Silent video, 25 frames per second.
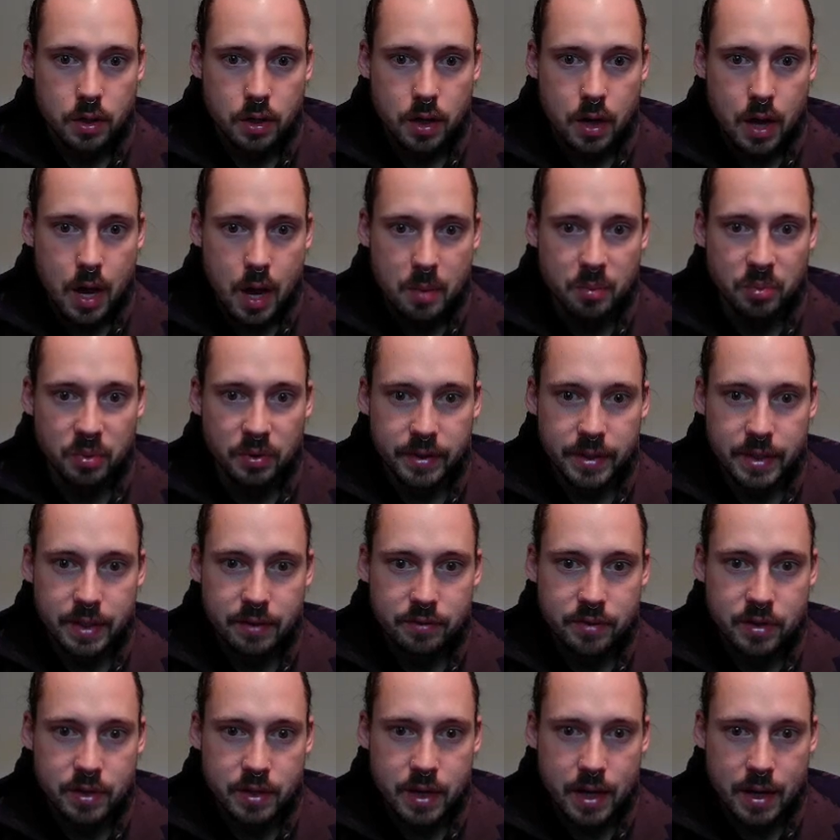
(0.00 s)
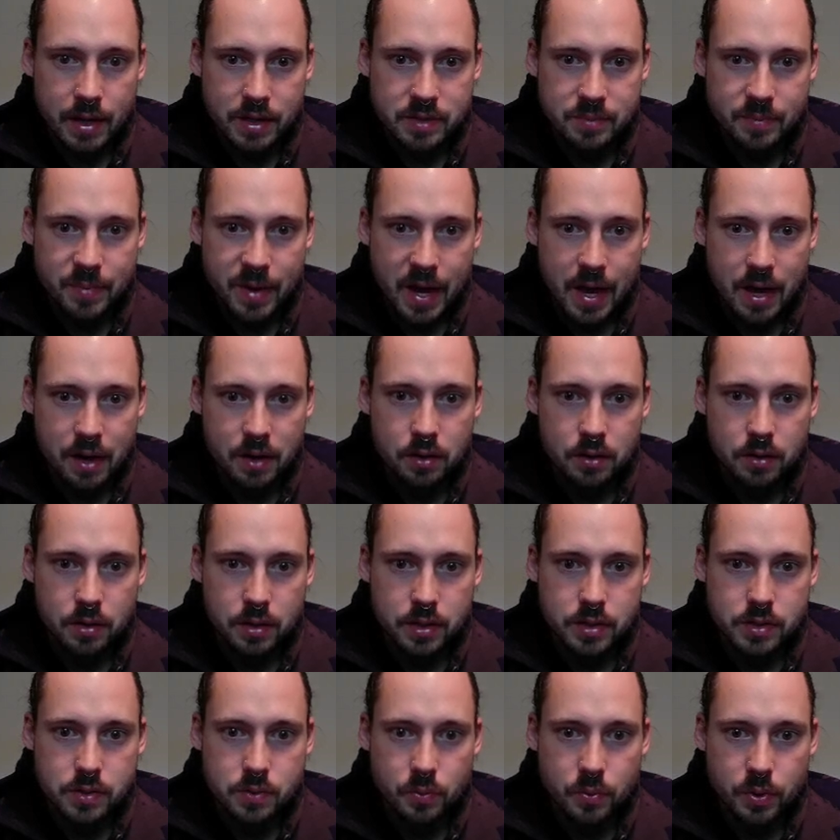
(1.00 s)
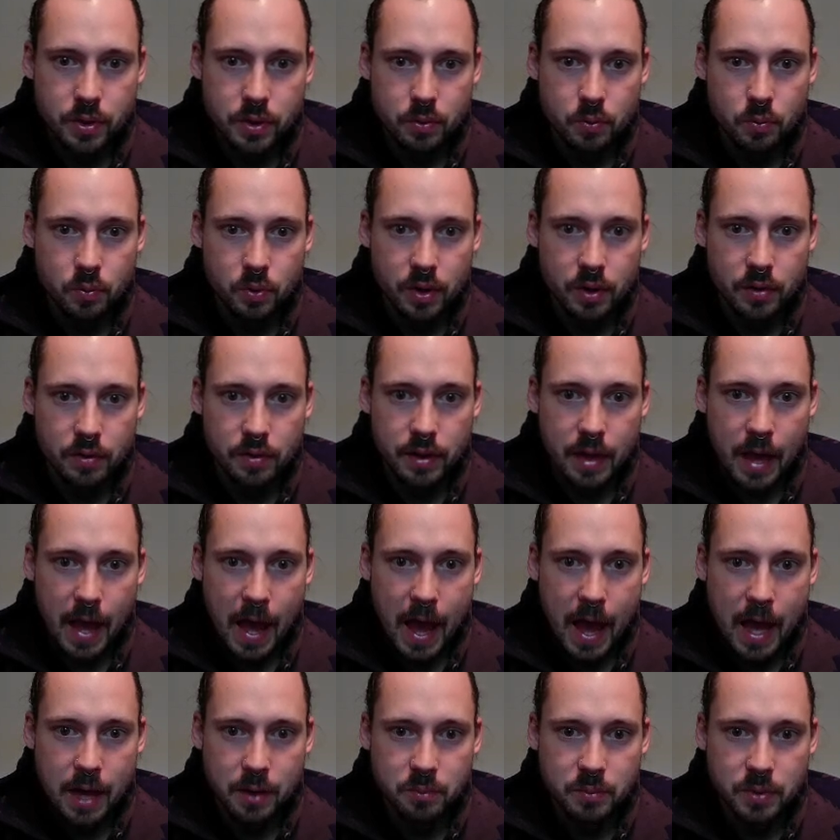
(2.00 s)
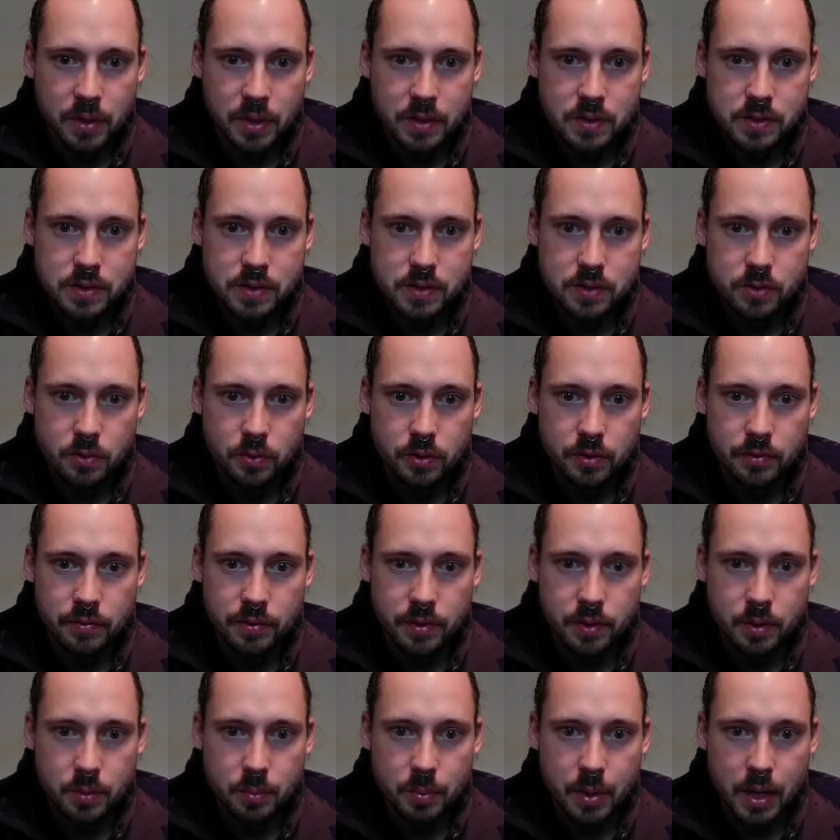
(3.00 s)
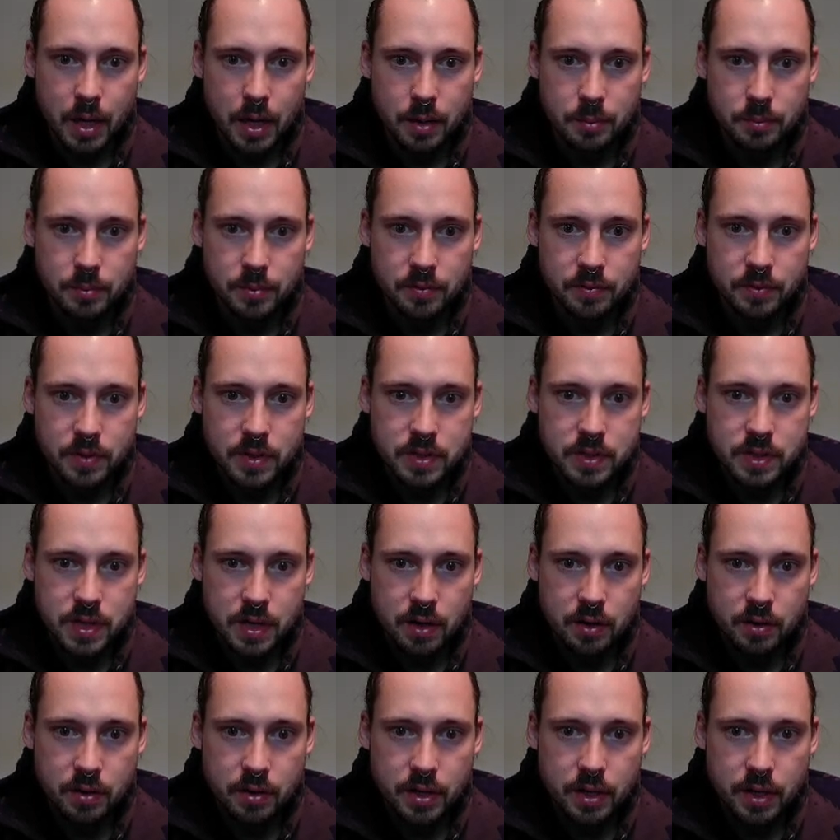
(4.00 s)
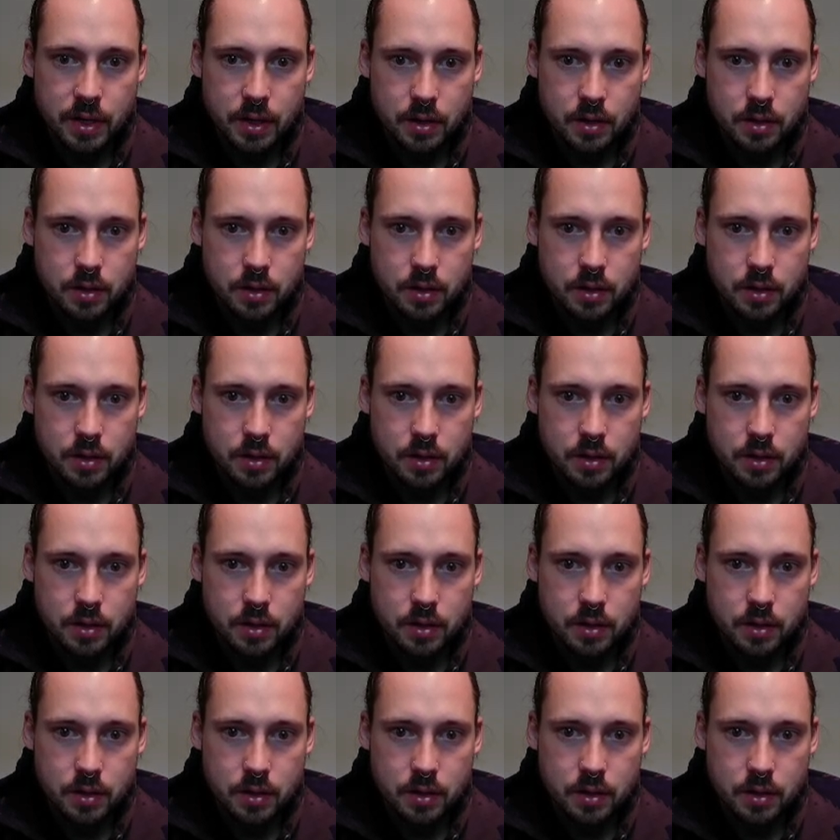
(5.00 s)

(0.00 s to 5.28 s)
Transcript: I believe the next battle is with one of the admins sort of at the bottom of this area.